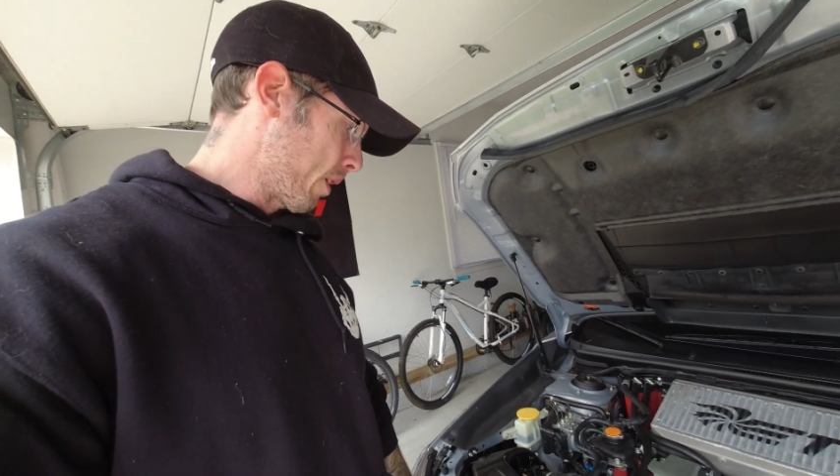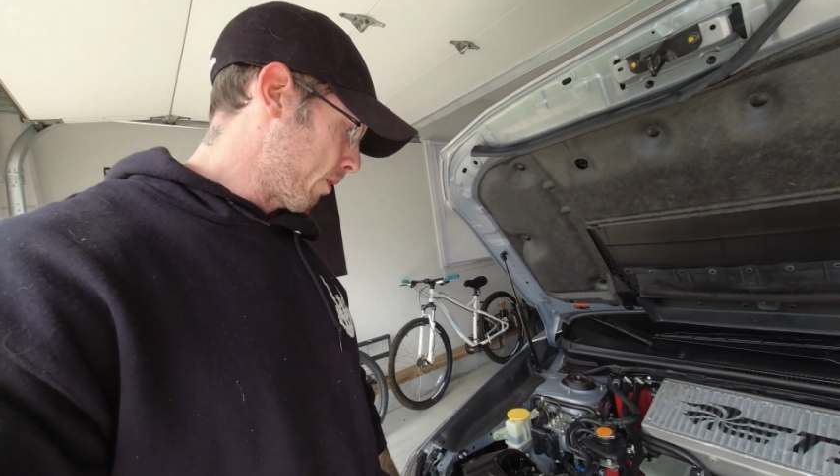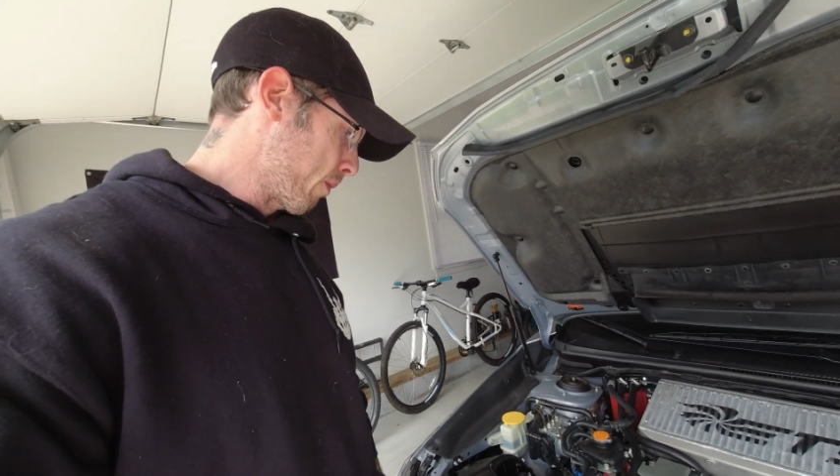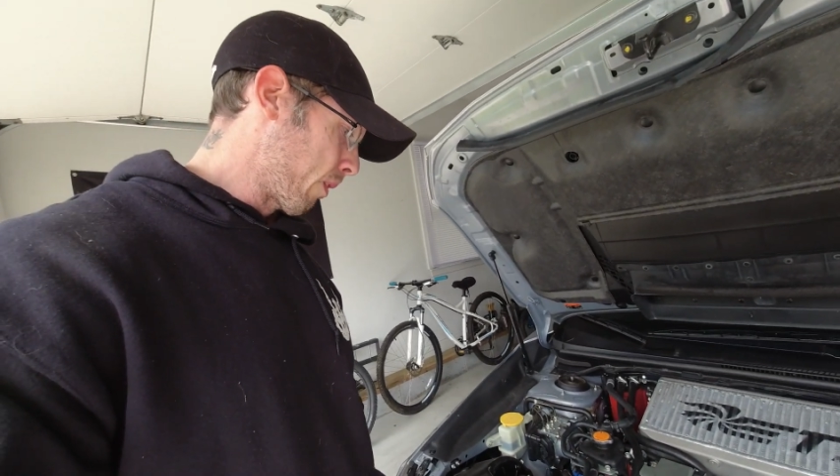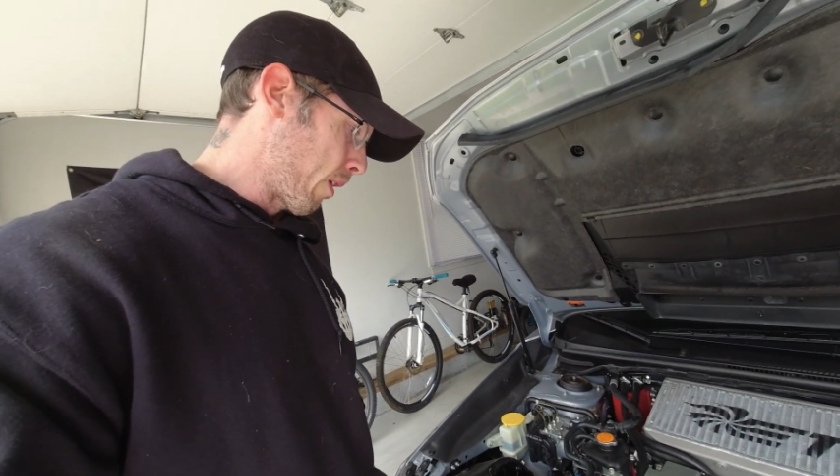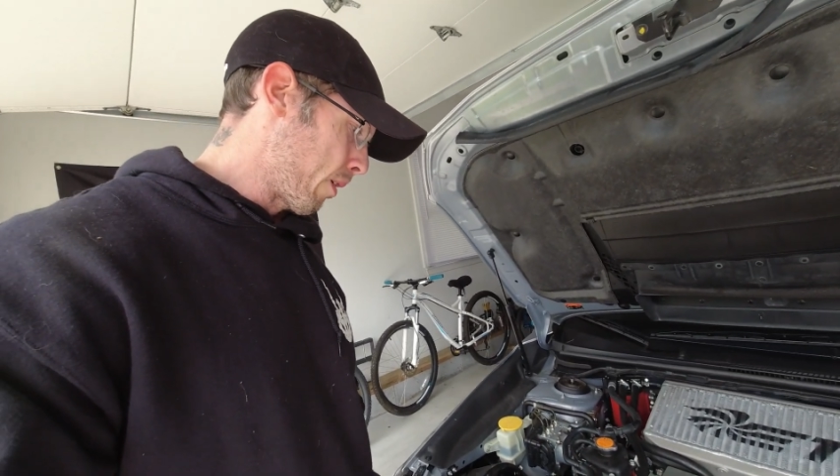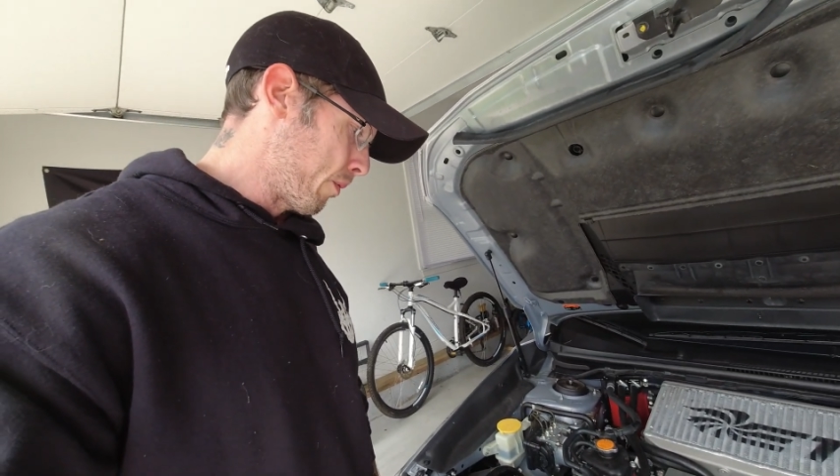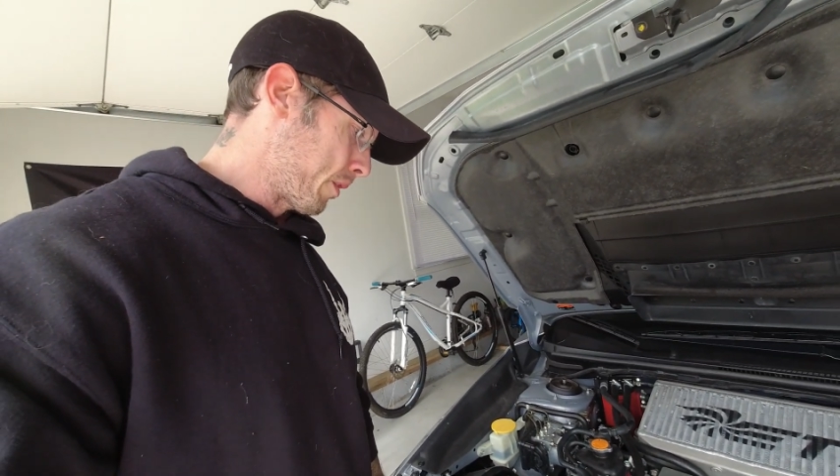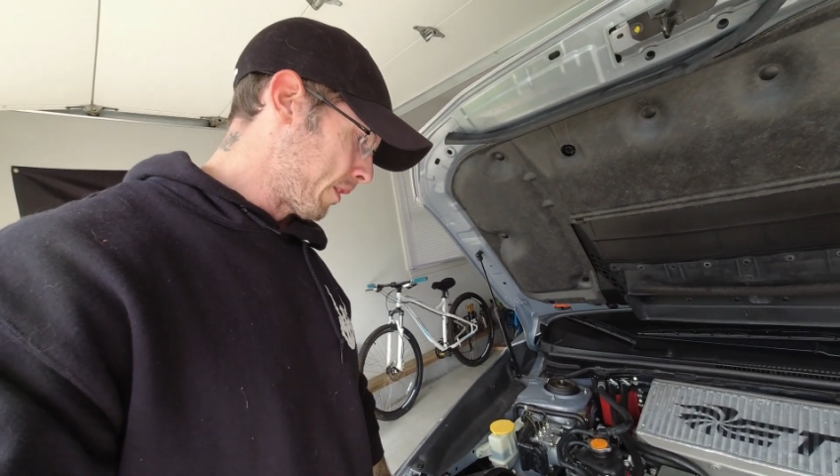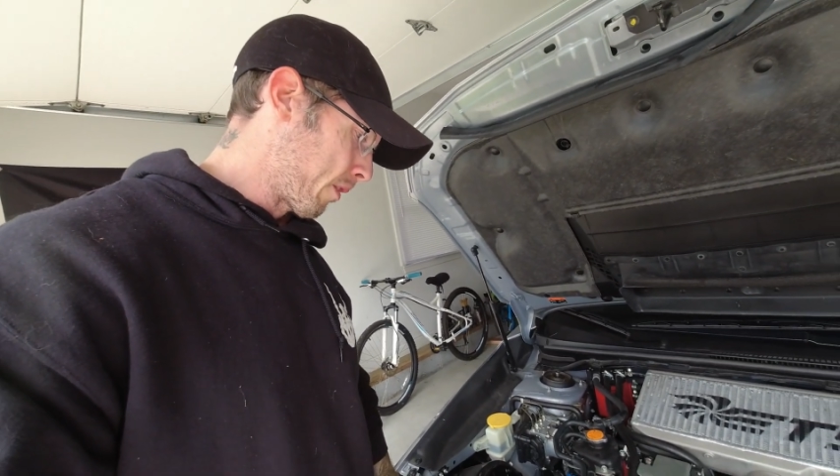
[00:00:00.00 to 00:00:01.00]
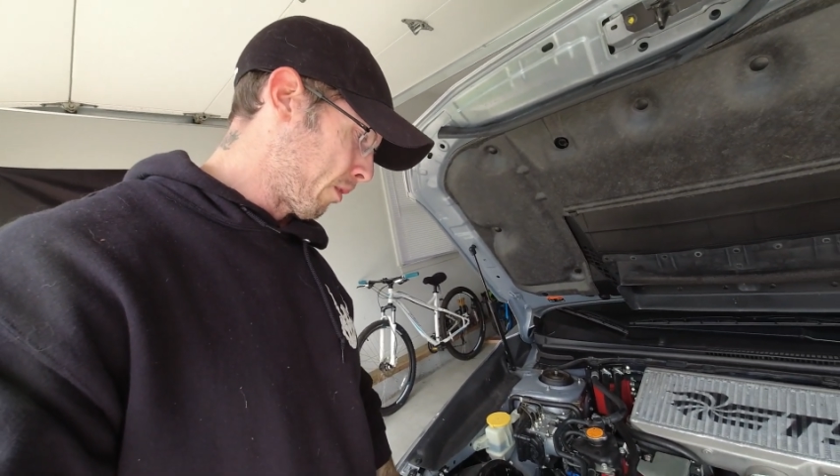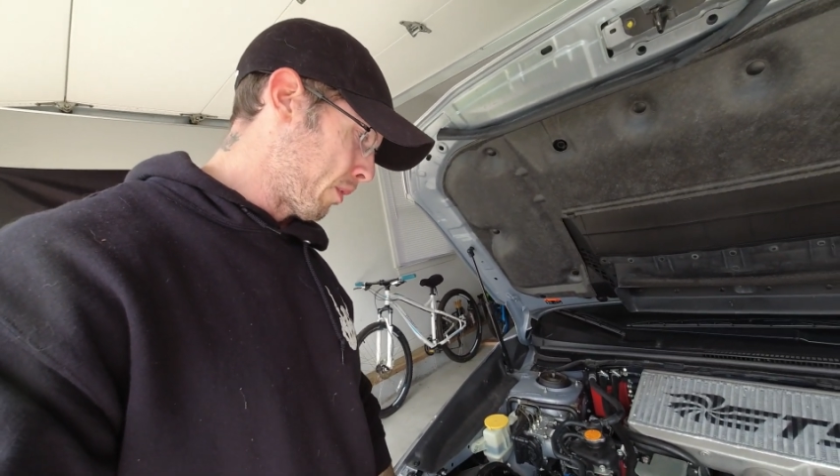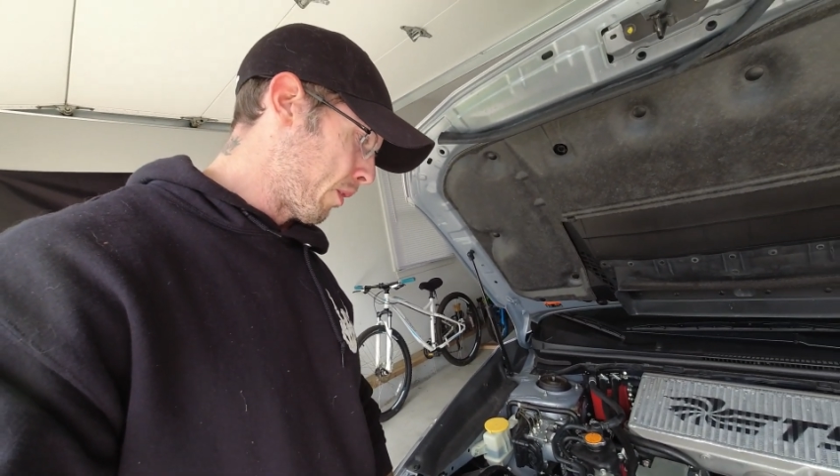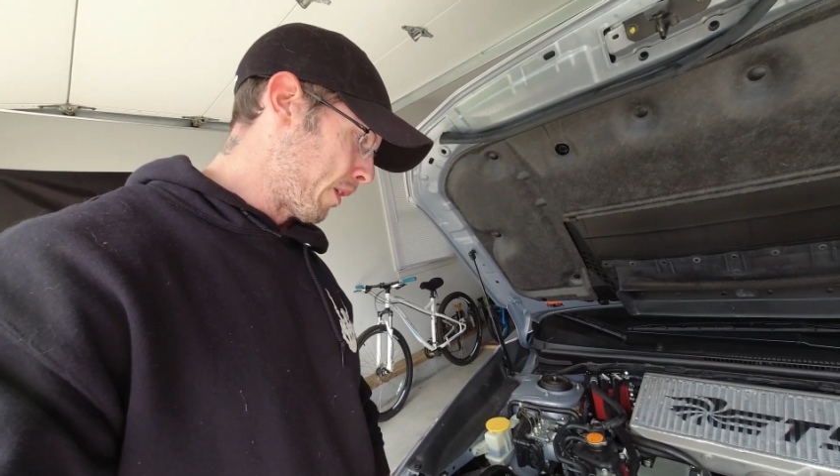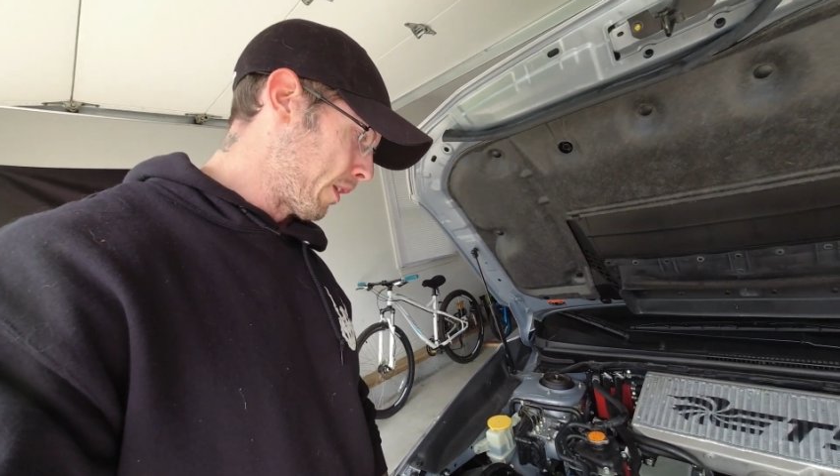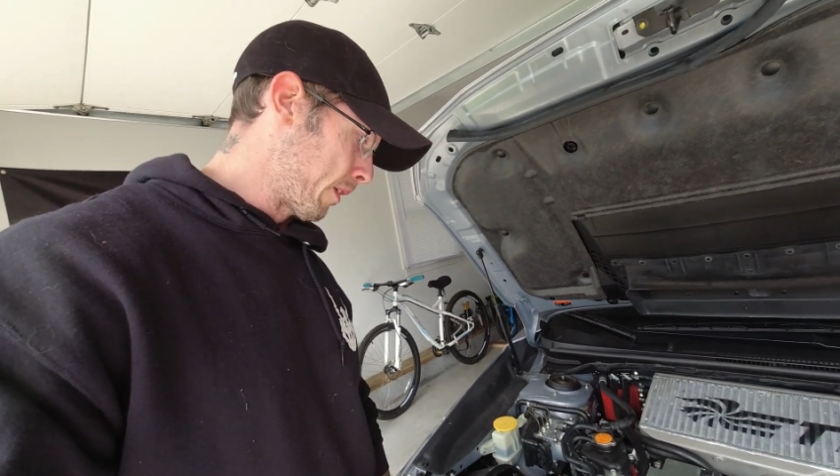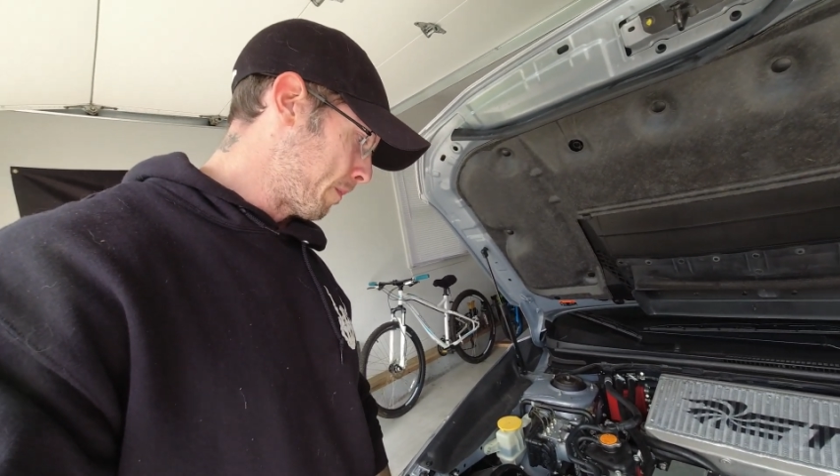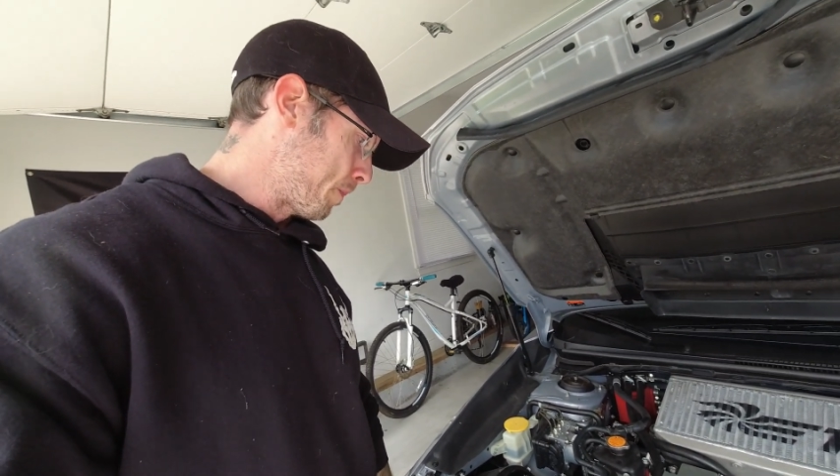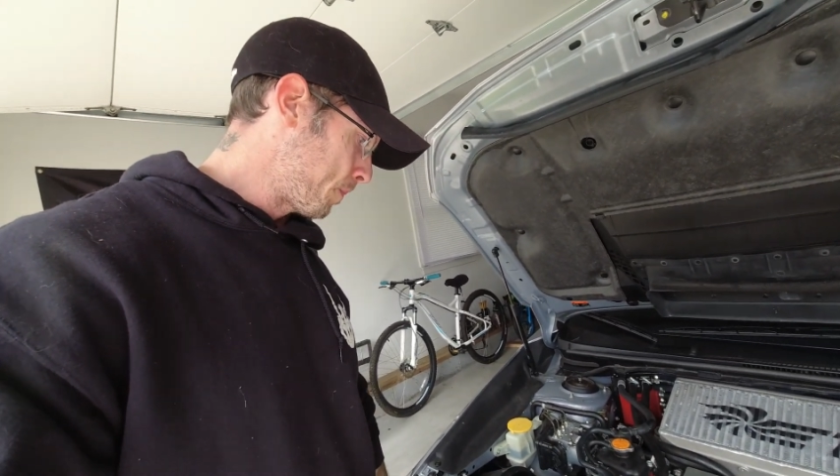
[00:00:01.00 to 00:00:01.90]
overall on the turbo inlet.